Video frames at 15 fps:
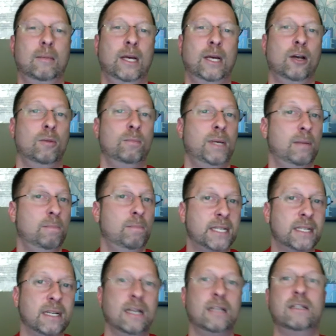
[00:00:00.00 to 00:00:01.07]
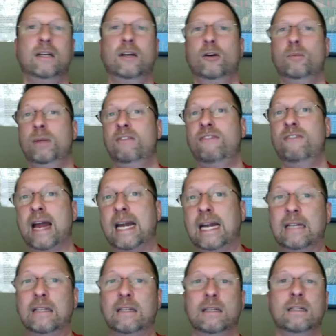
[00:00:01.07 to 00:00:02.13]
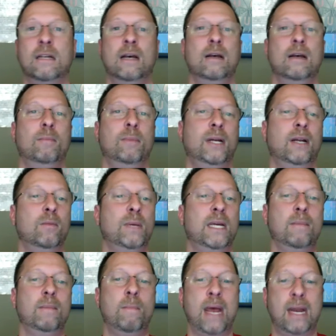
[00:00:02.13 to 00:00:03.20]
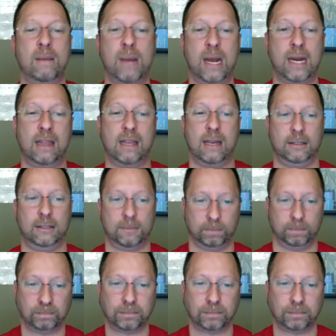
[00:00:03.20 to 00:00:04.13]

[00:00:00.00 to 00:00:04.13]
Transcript: It could be business. It could be finances. But it could be many, many things.